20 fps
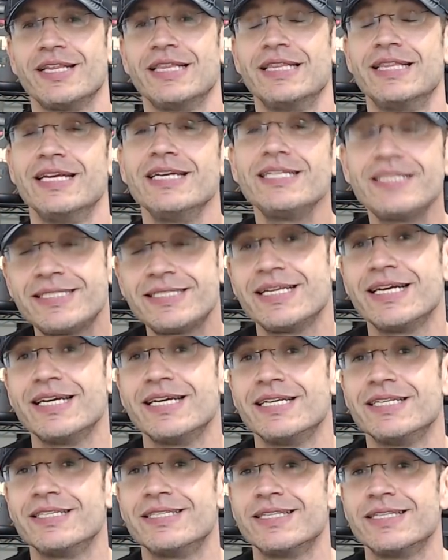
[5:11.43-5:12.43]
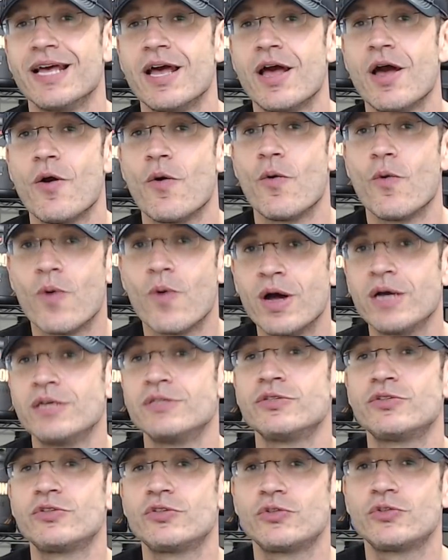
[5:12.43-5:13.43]
This is
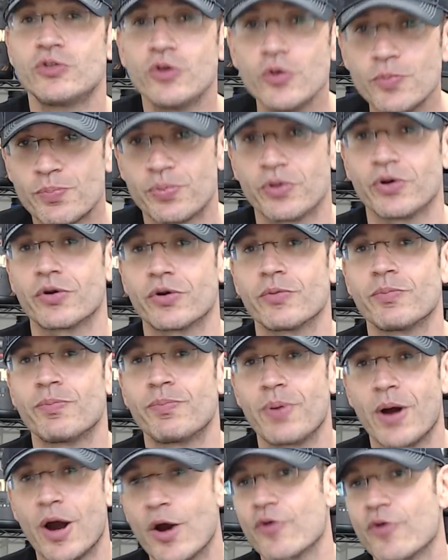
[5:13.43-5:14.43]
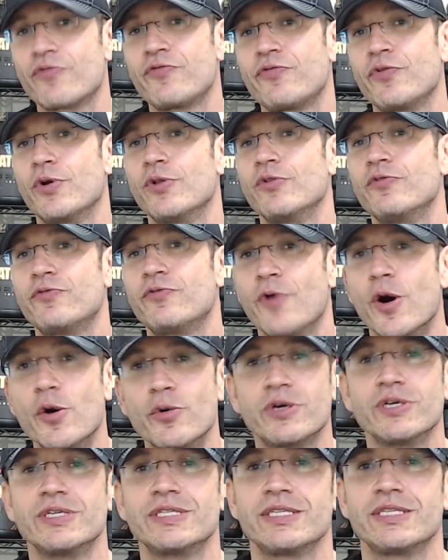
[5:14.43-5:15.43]
one super powerful
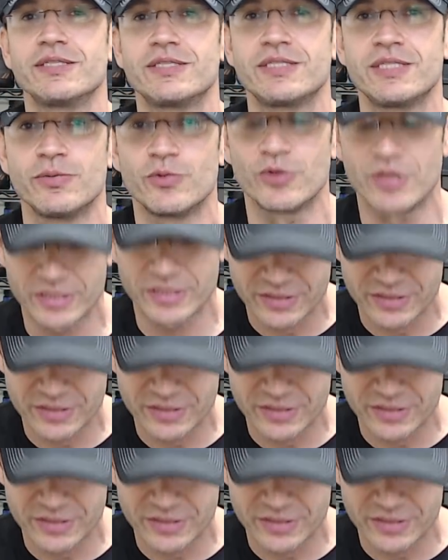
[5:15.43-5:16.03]
focus and stimulant